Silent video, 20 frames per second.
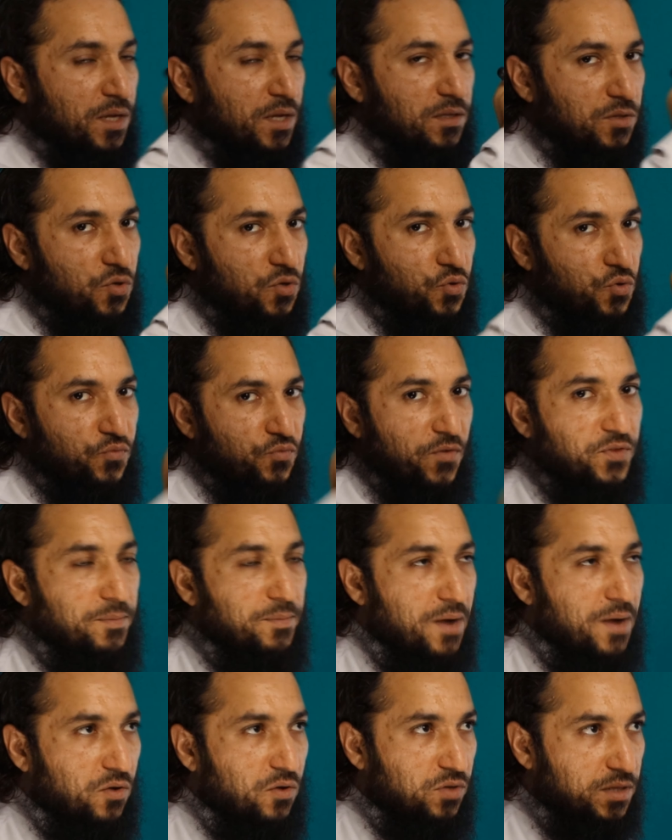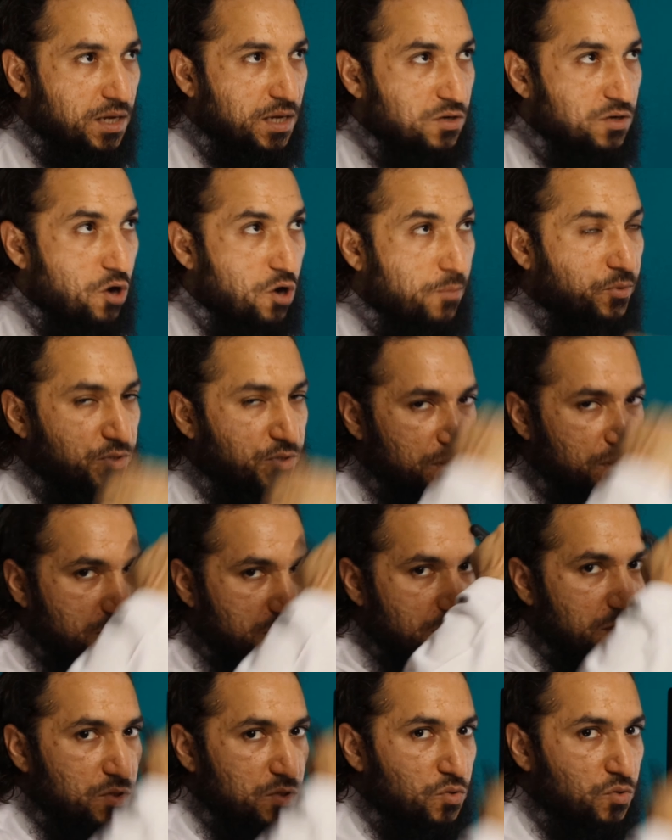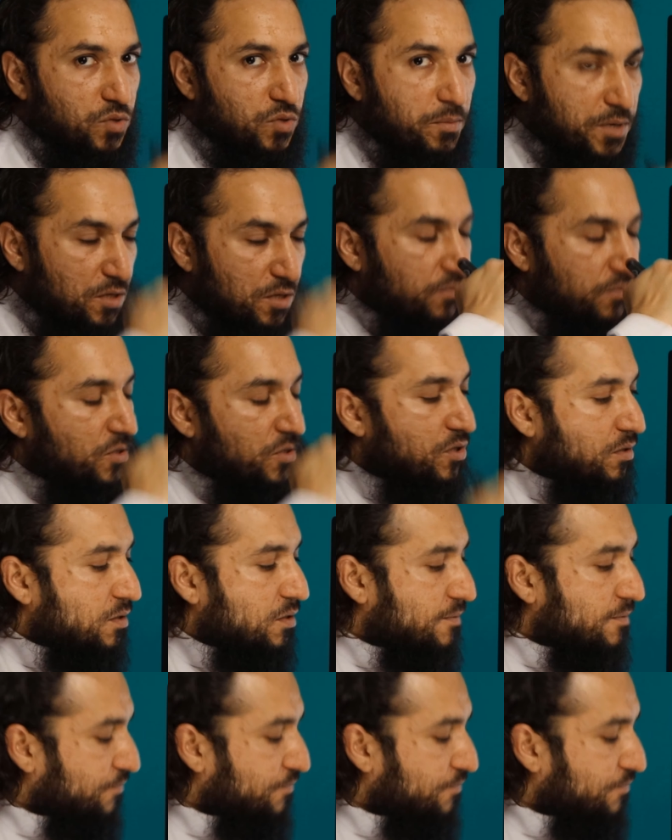the roof of the mouth that opposite to the middle of the tongue.